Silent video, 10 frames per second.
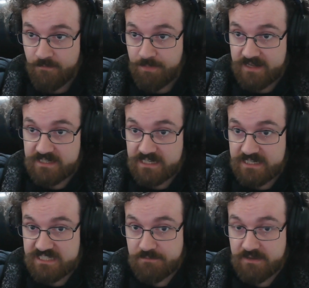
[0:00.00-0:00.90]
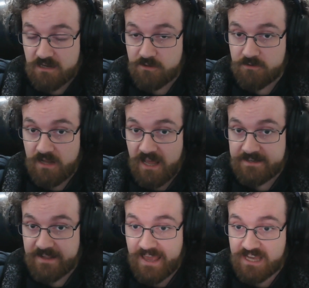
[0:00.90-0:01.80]
I think it needs to be included on
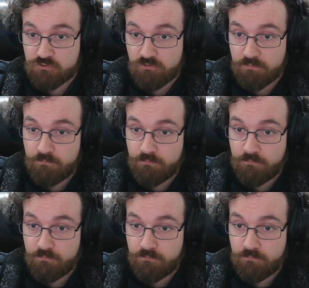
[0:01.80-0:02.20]
the actual